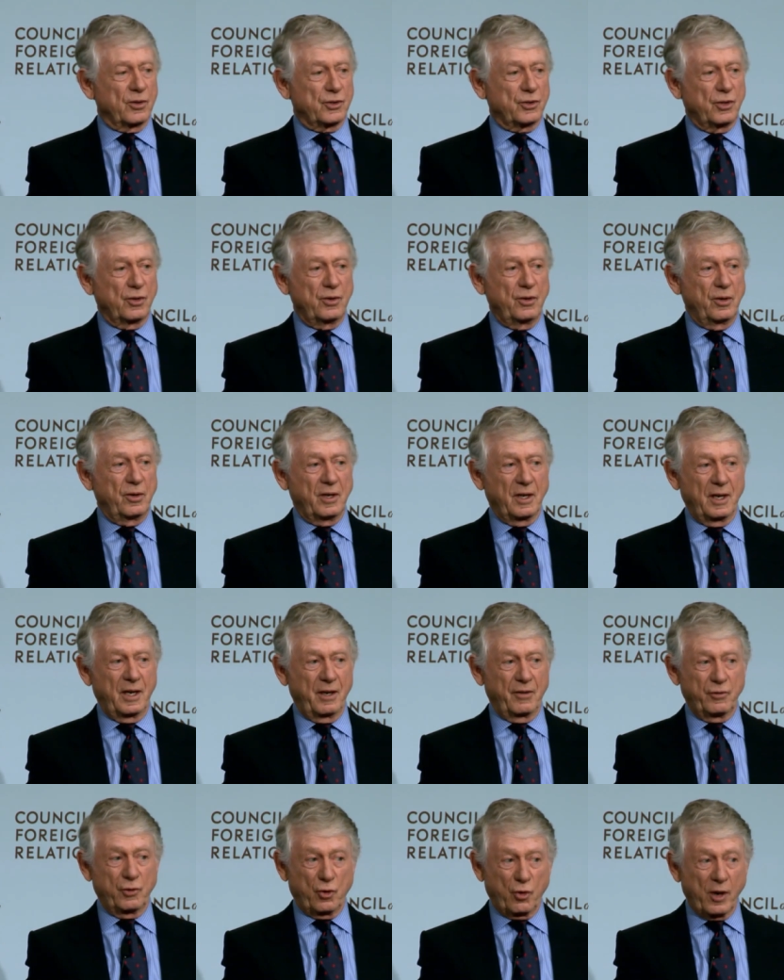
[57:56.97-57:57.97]
So you can
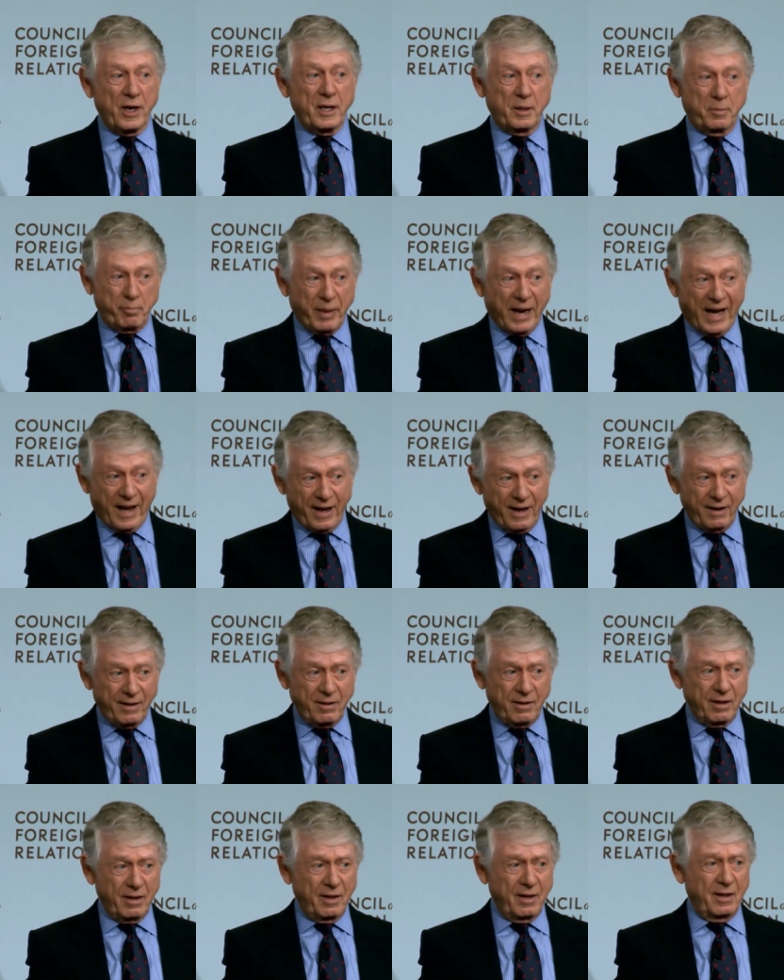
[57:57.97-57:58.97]
have great
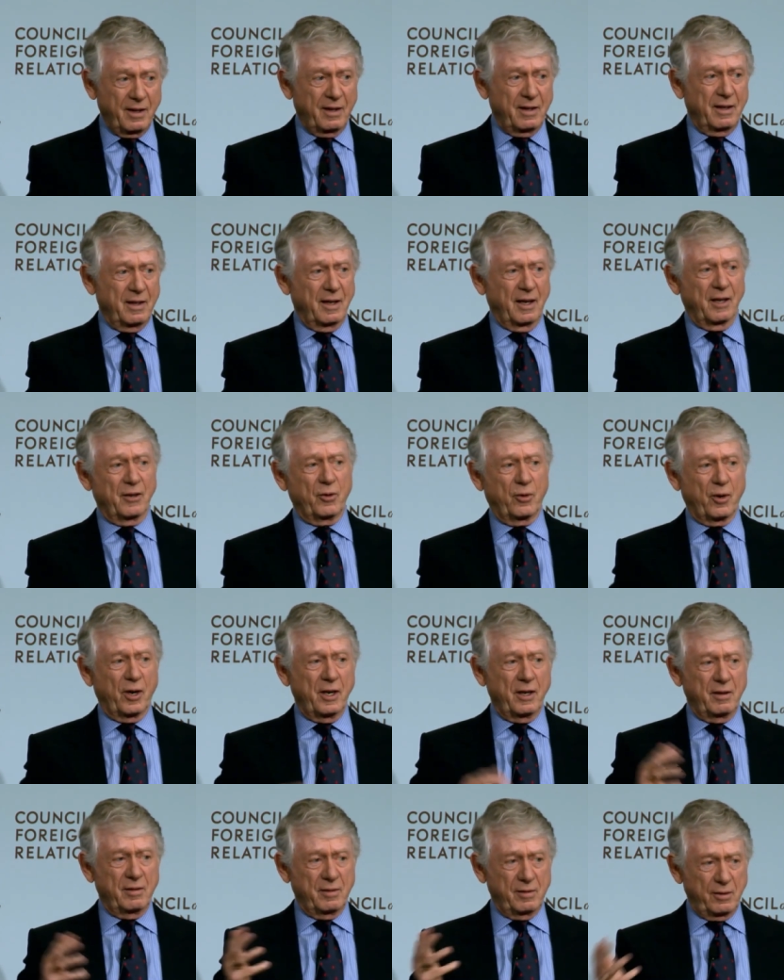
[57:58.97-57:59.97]
bad and
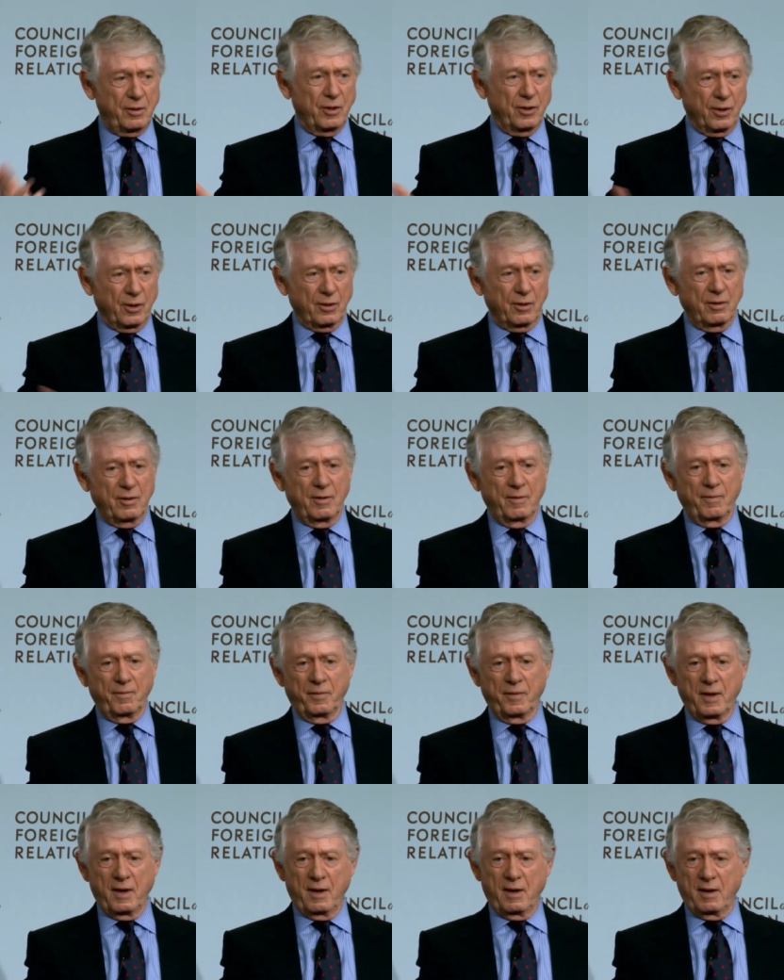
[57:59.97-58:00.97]
great good.
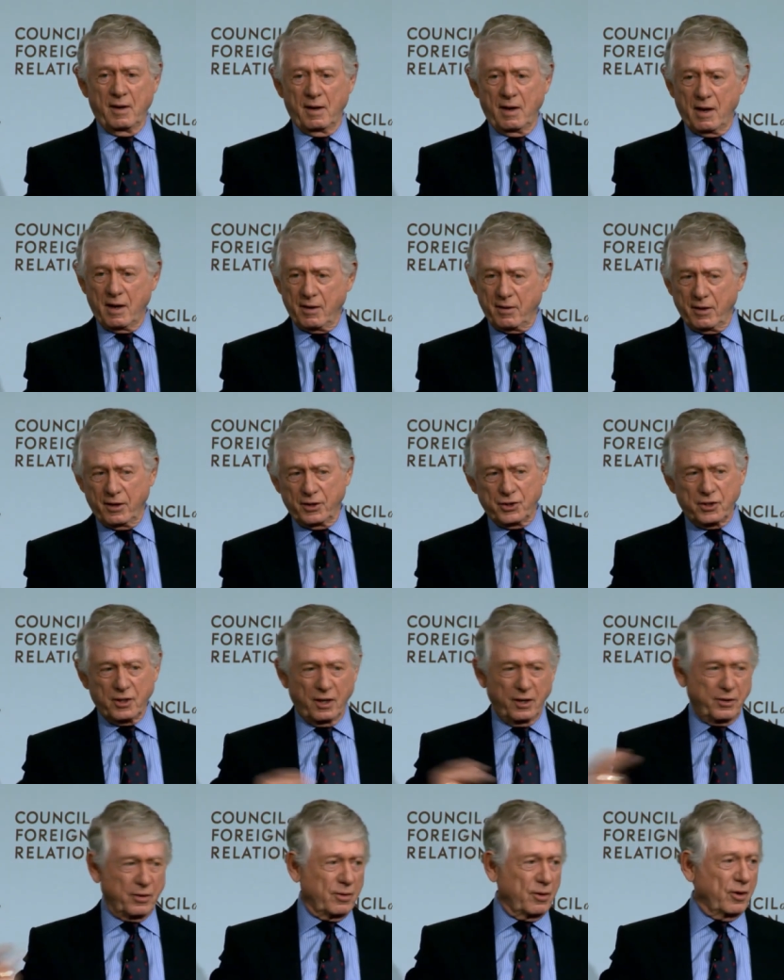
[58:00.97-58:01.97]
And they
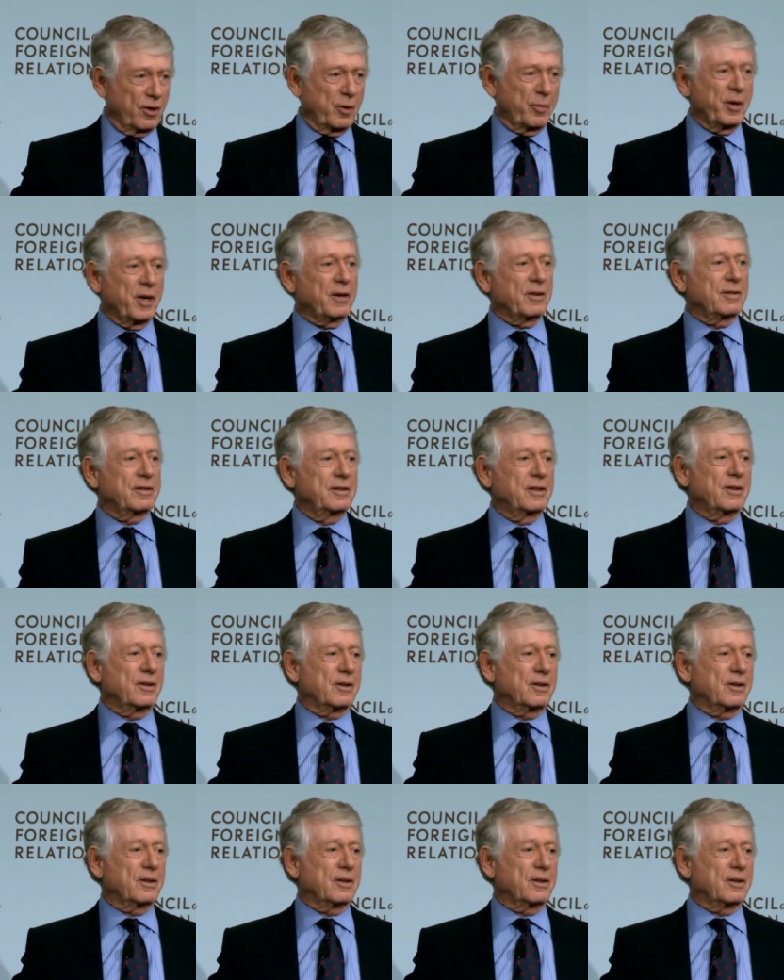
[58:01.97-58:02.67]
start throwing them out. You